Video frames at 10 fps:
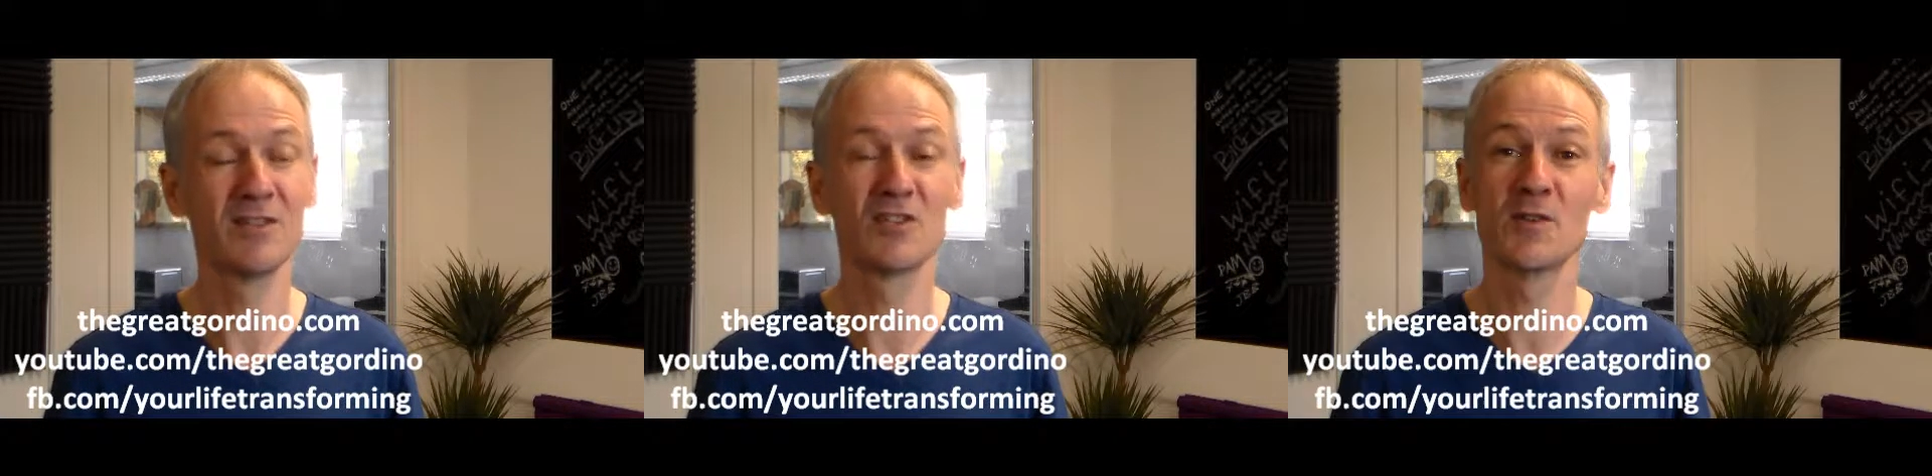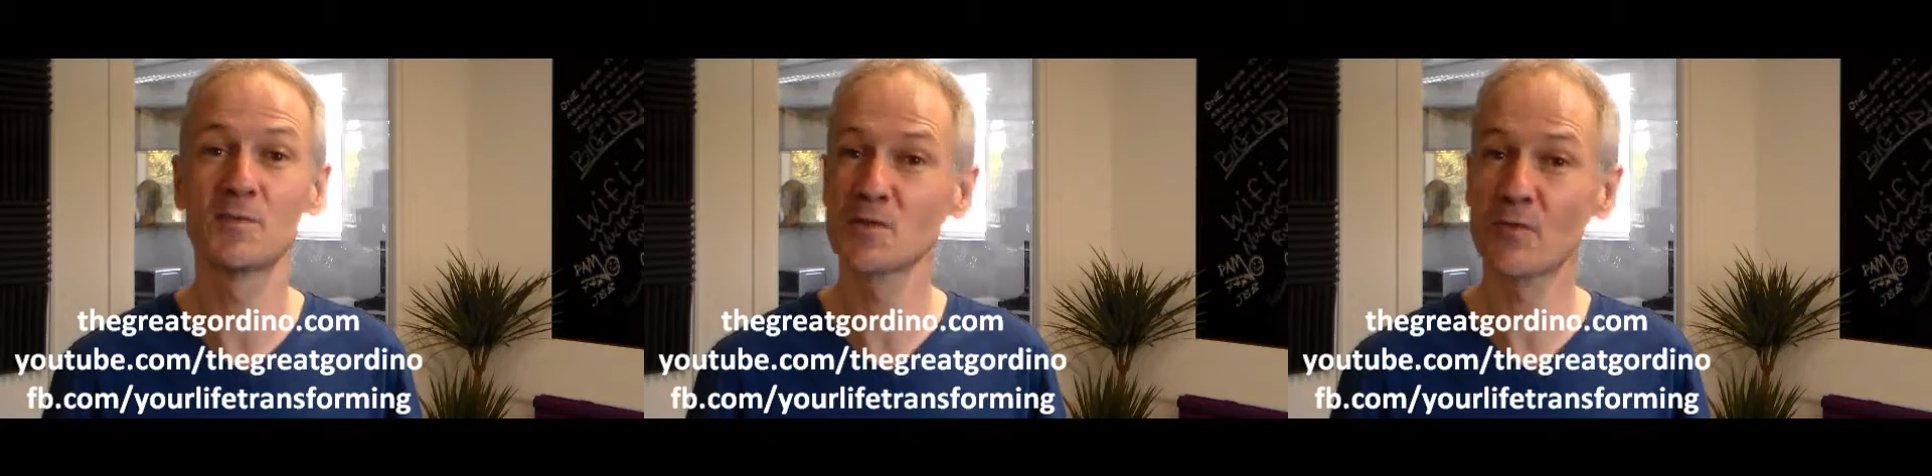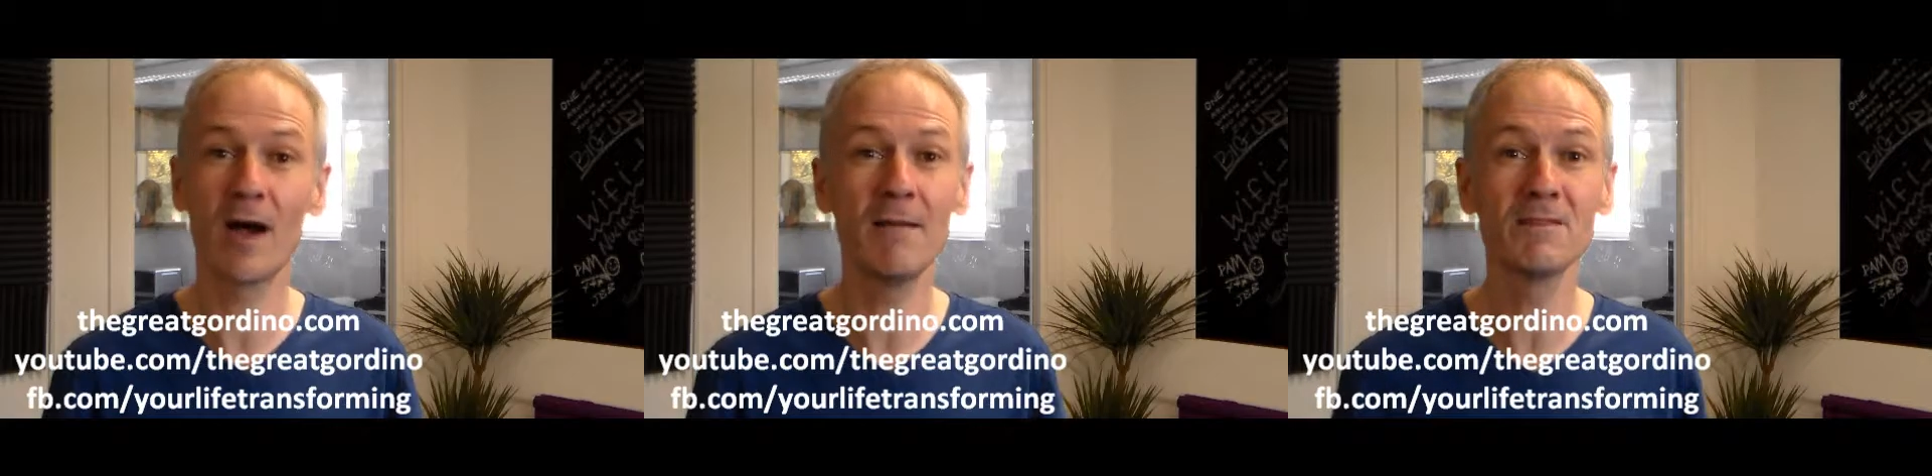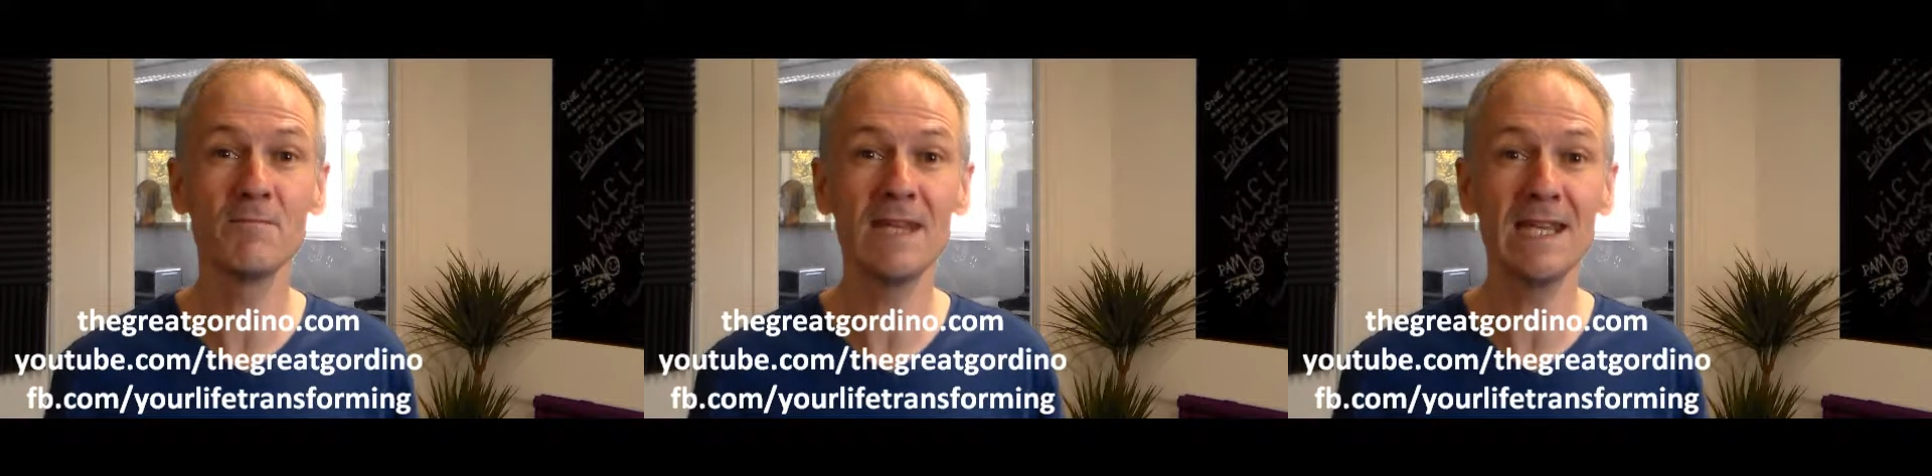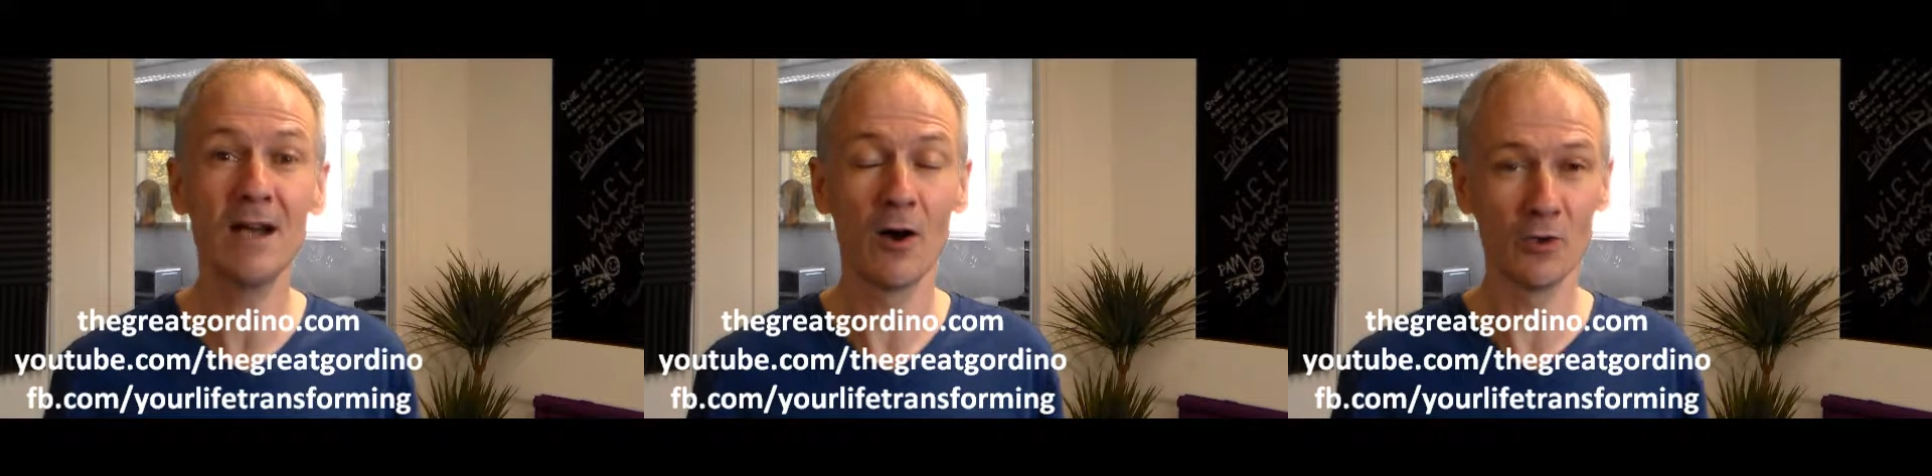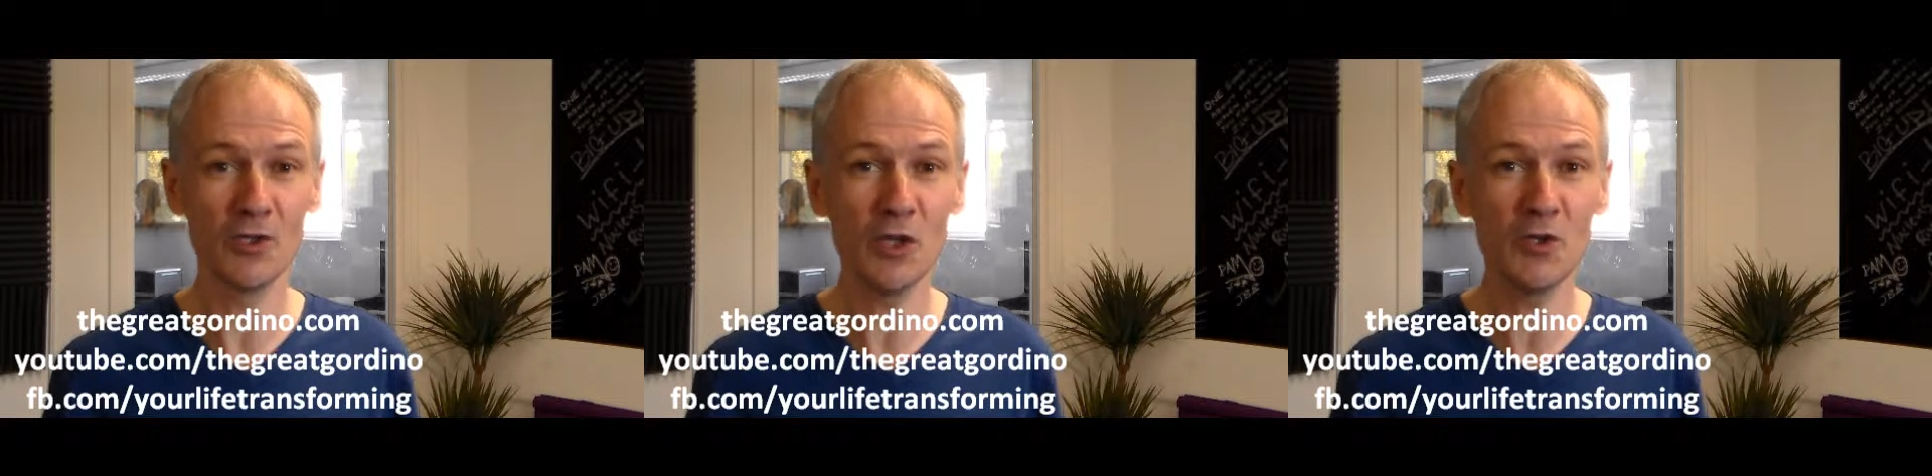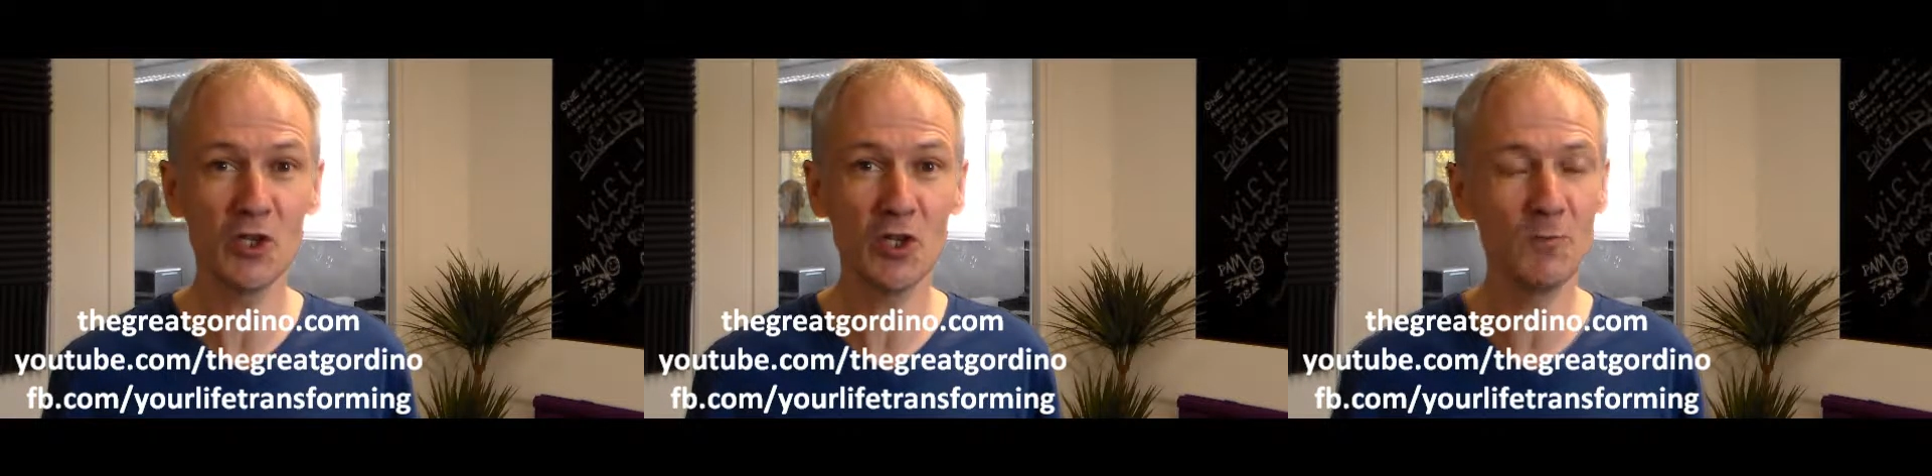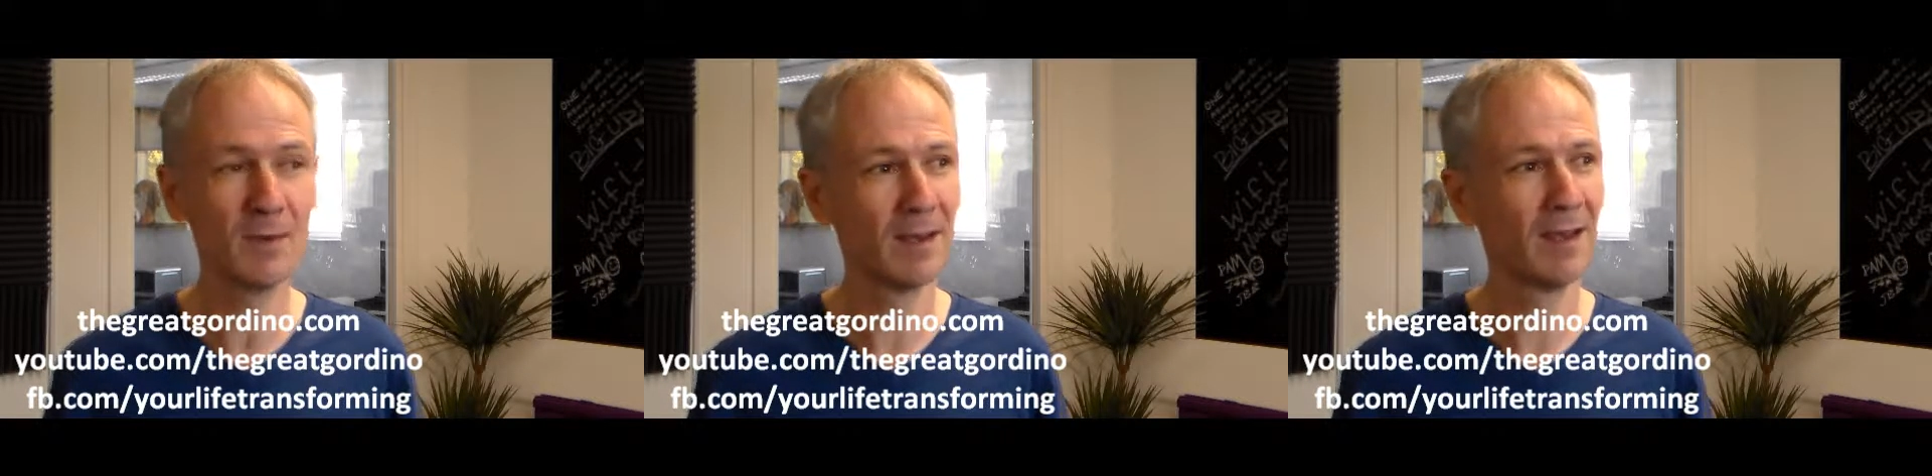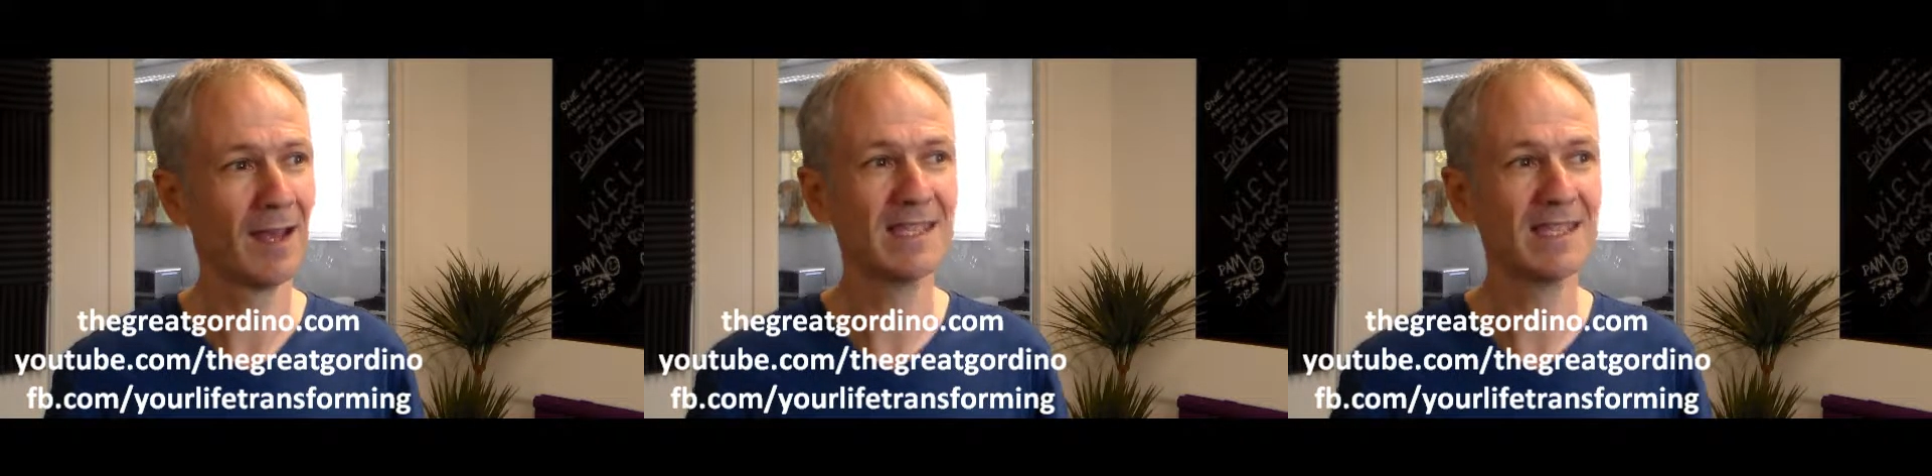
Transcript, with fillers: to subscribe to me on YouTube,